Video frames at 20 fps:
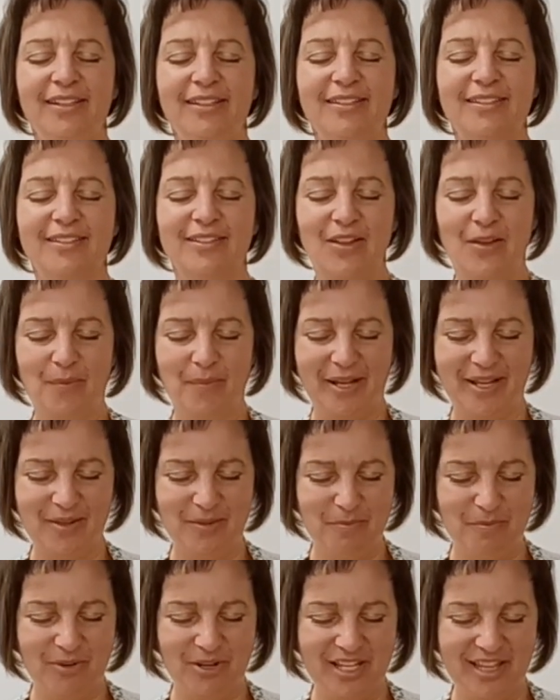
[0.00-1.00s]
slow my
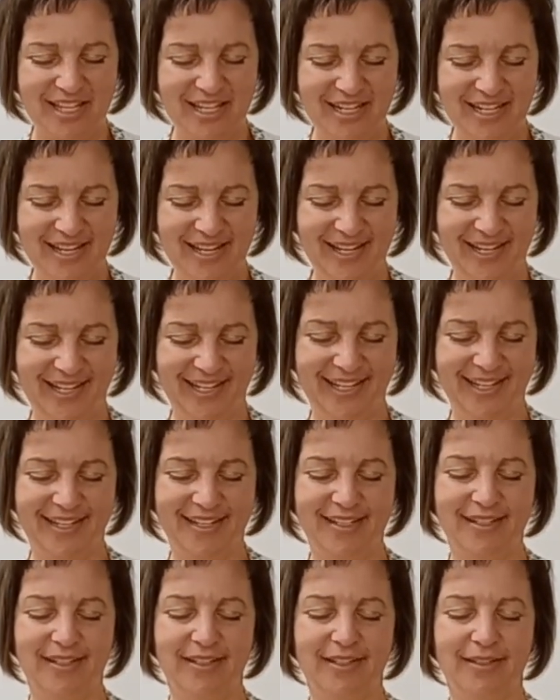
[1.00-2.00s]
own breathing,
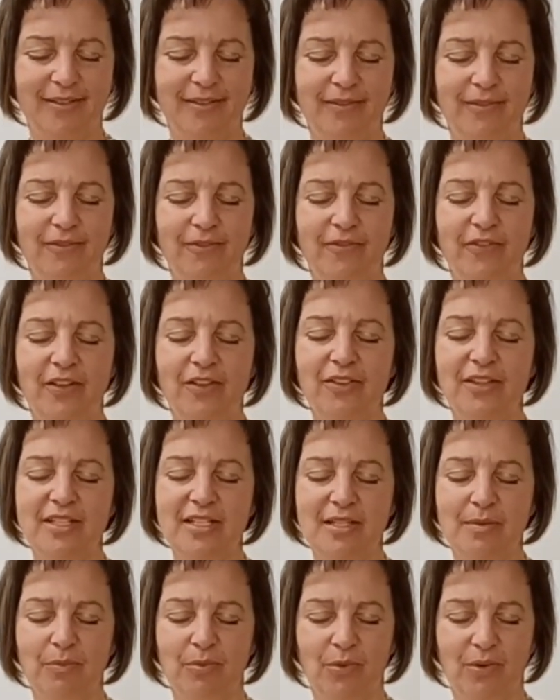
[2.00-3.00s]
feel the
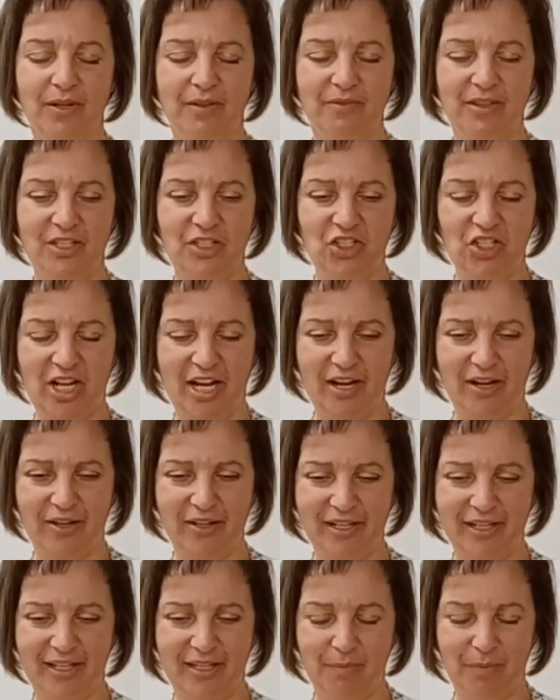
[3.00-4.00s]
support of the
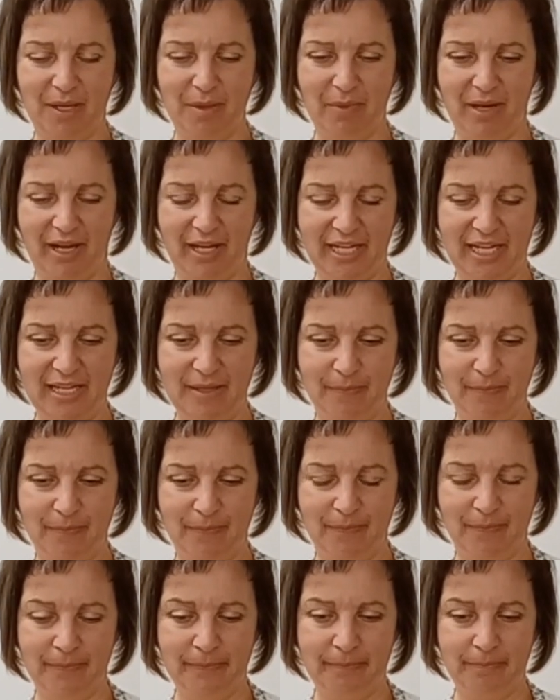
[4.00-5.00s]
chair in my body,
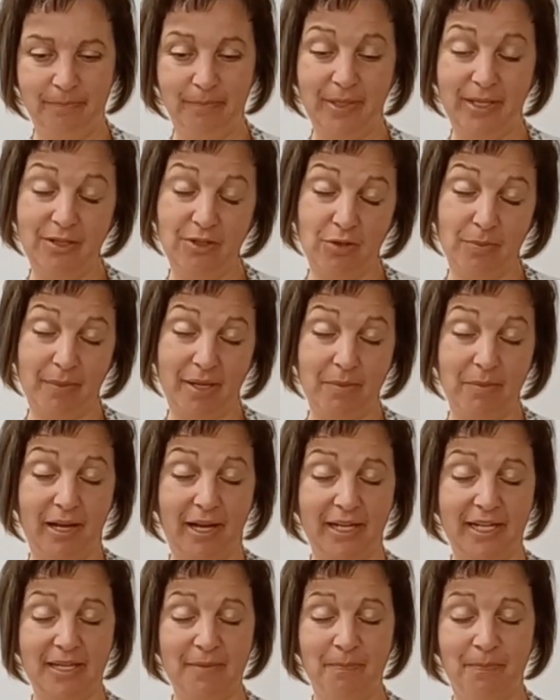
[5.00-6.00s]
under my
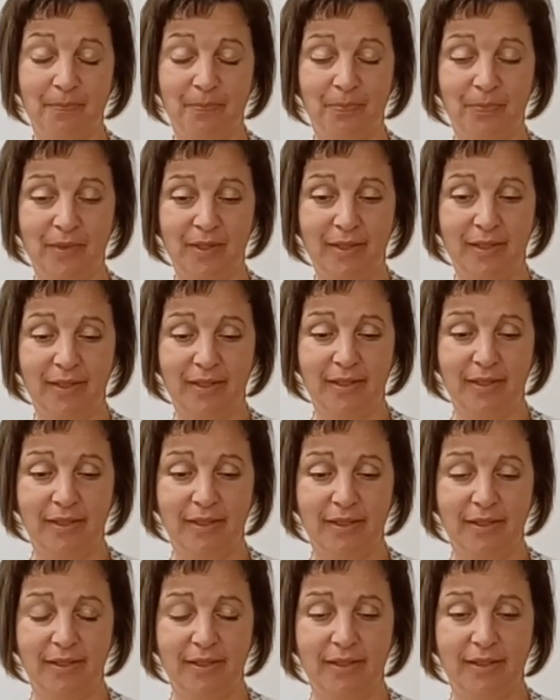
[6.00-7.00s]
body,
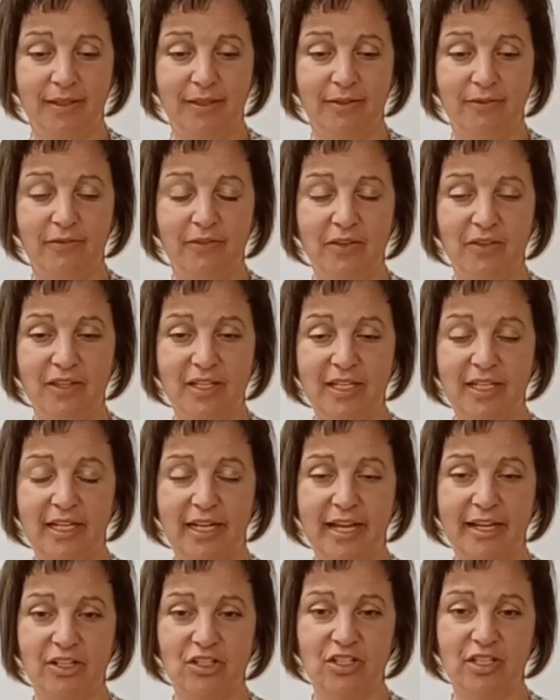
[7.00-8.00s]
feel the
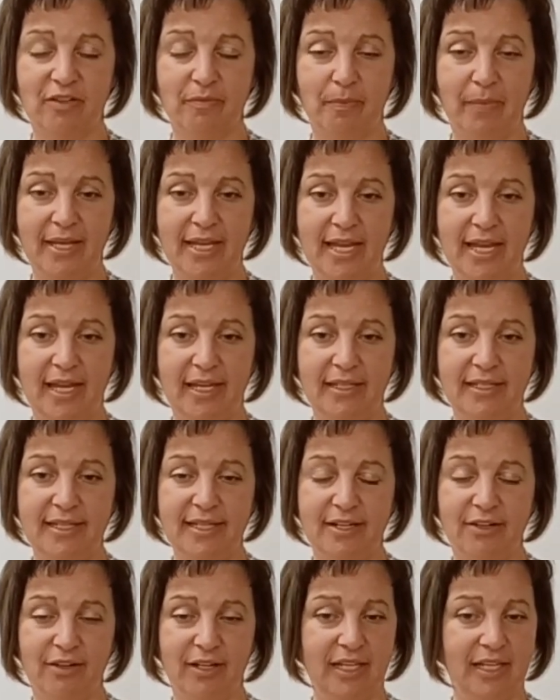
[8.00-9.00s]
connection of my hand
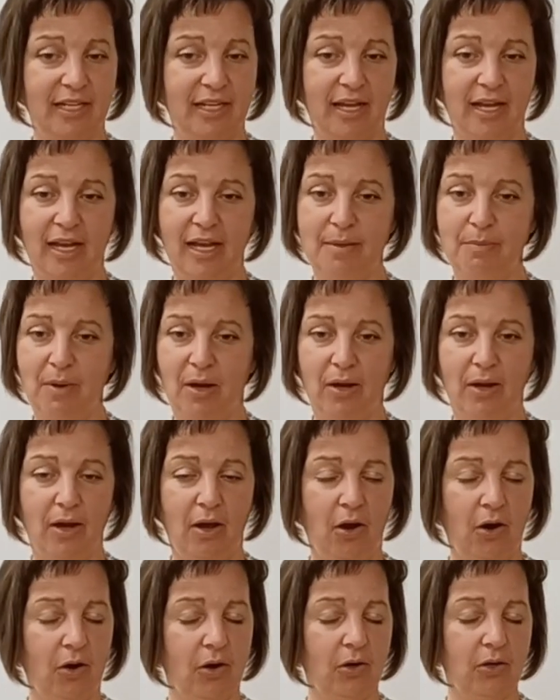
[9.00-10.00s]
here. Again, I'm
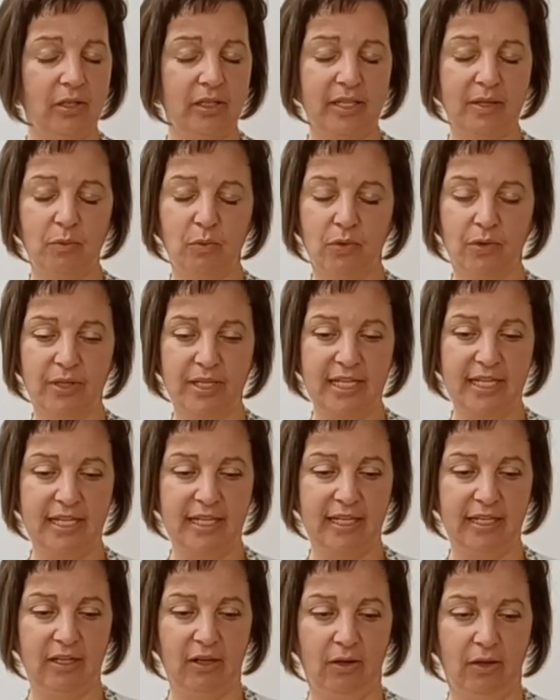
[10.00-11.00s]
hardly working
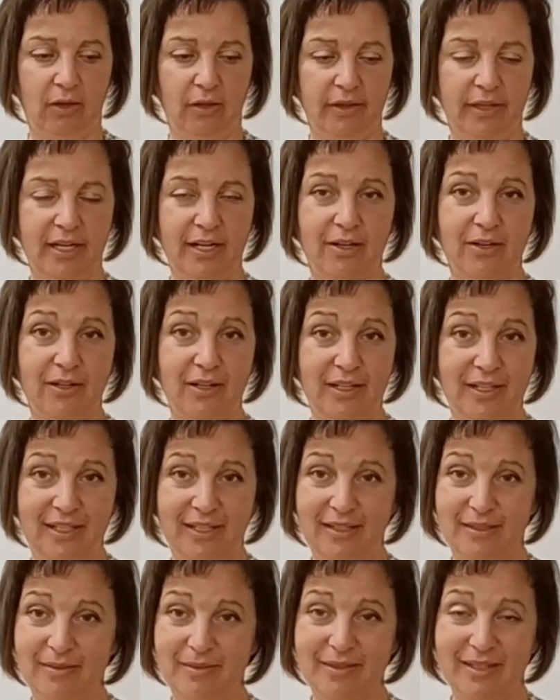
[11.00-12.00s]
at all there.
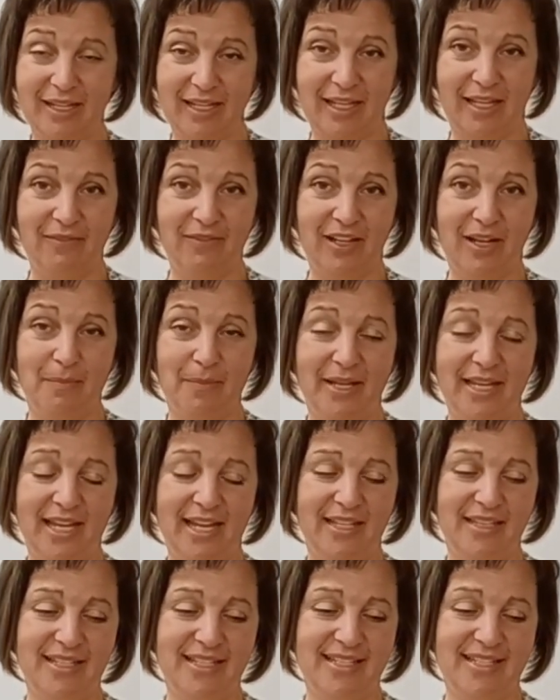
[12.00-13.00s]
It's like I've got my
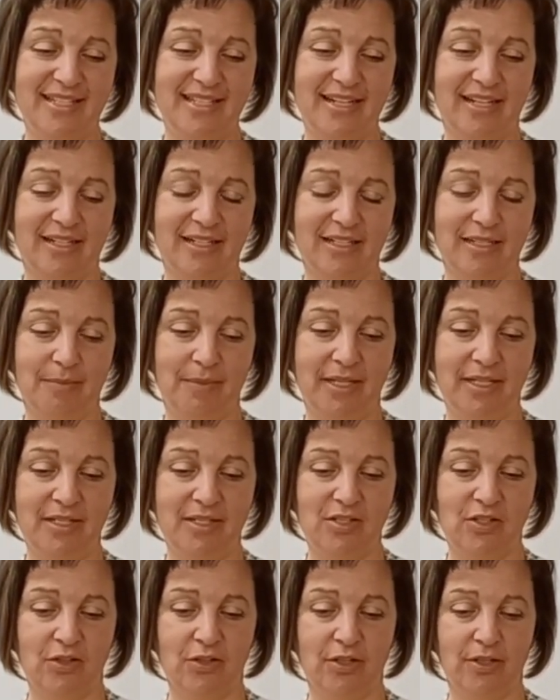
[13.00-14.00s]
hand stuck to my
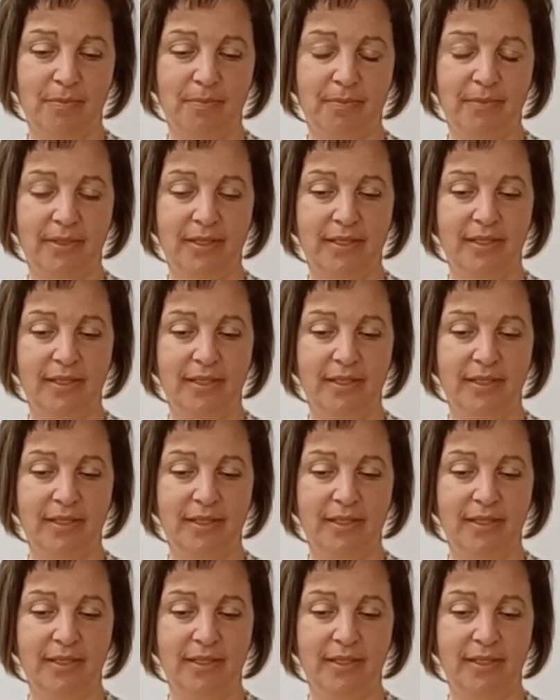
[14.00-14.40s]
sternum,